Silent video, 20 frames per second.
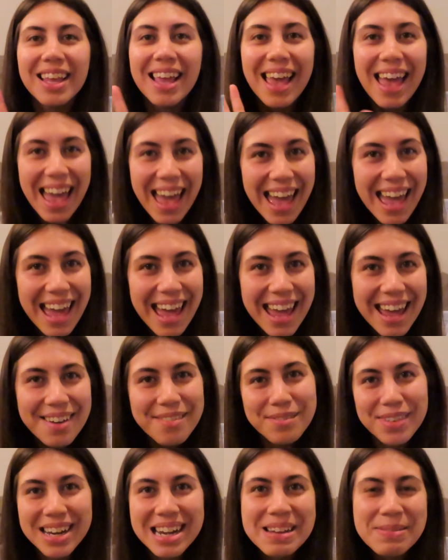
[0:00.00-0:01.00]
Hey,
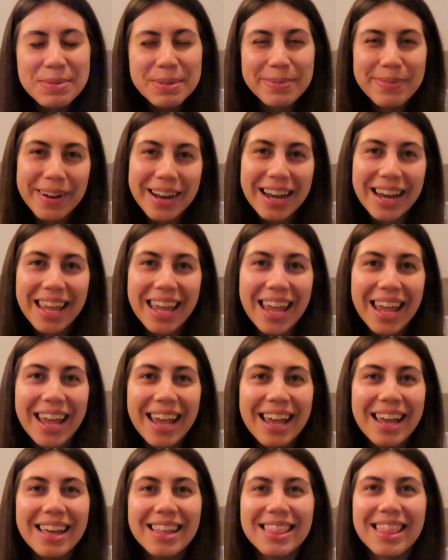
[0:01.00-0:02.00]
my name's
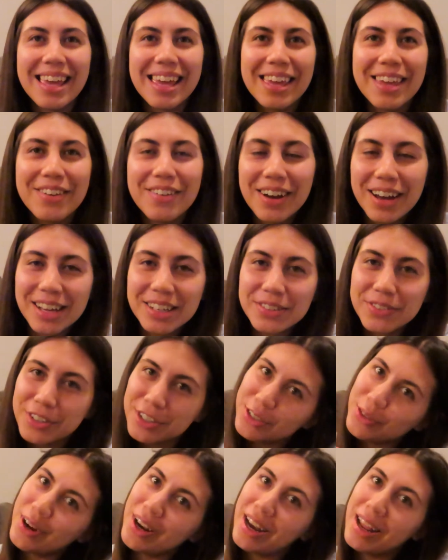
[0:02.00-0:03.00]
Brittany. Thank you guys for
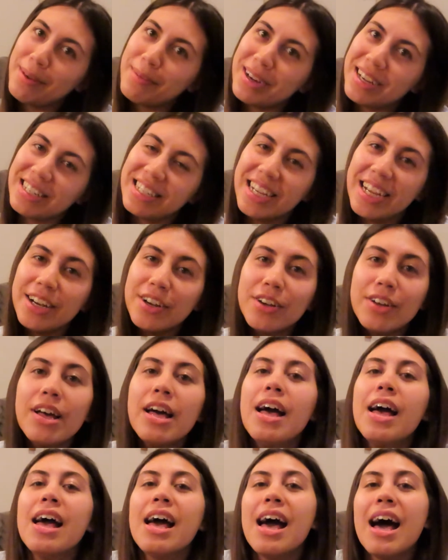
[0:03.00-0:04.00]
joining my channel.
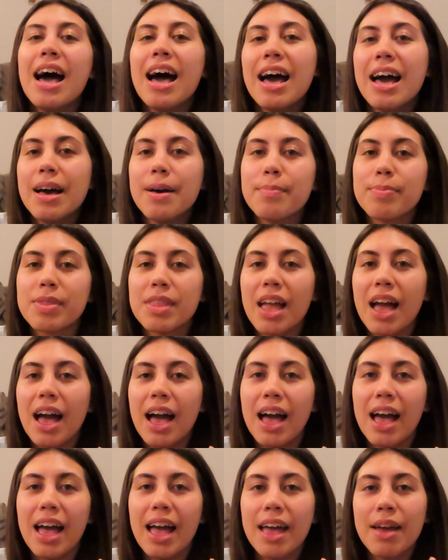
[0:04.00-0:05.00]

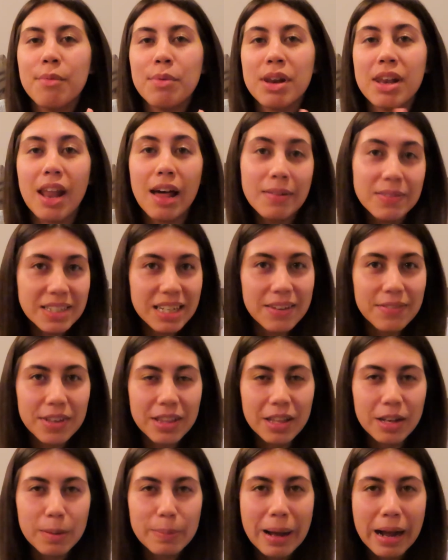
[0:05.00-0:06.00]
I would love to give you
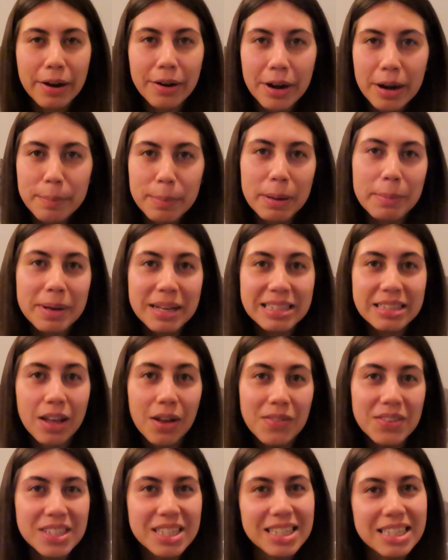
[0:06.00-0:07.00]
a little background about
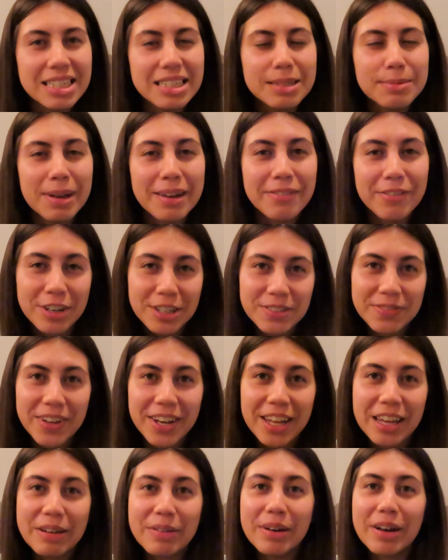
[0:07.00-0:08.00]
myself since this is my first
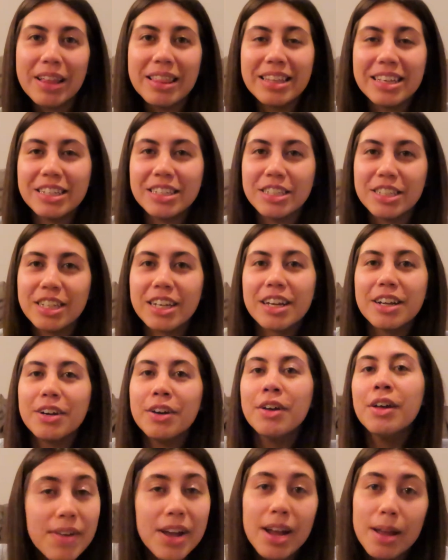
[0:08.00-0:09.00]
video on this
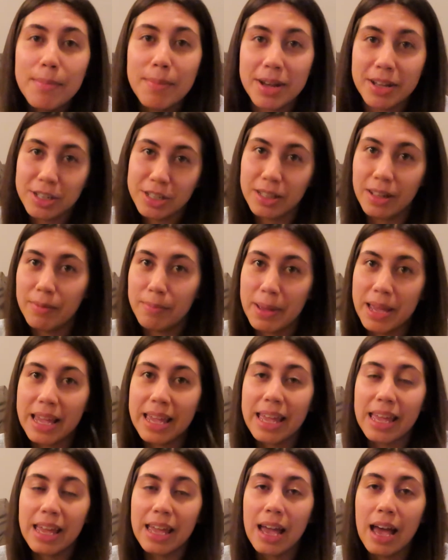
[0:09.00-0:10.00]
channel. Very much love
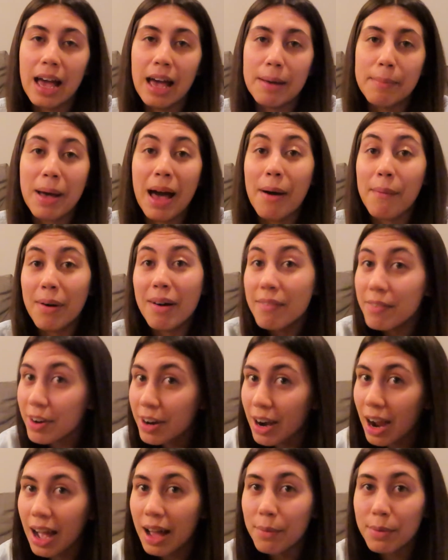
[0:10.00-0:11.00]
baking. However,
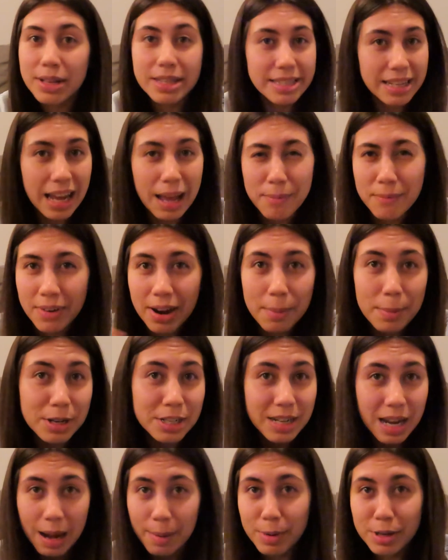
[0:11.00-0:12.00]
I would say I'm very much
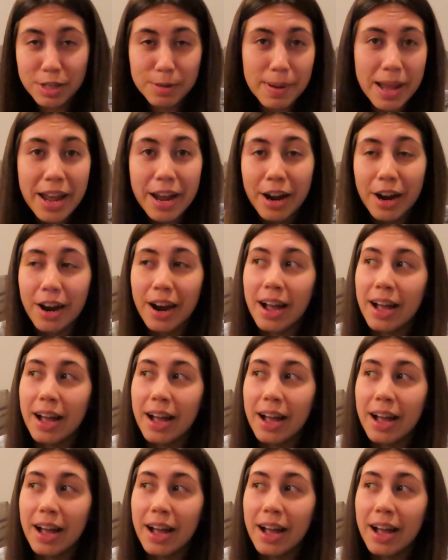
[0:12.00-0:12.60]
an amateur baker.